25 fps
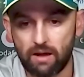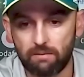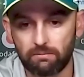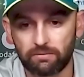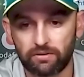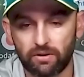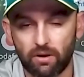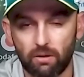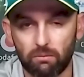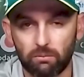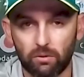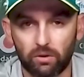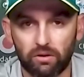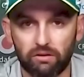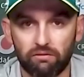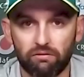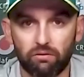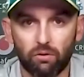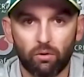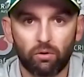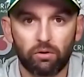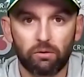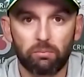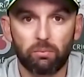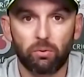So I'm looking
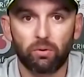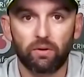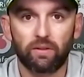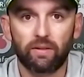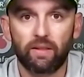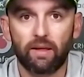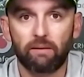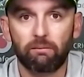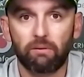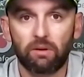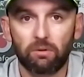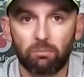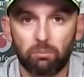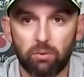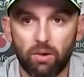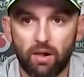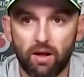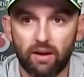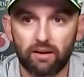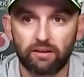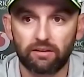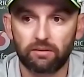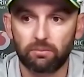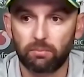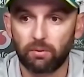forward to putting them in place.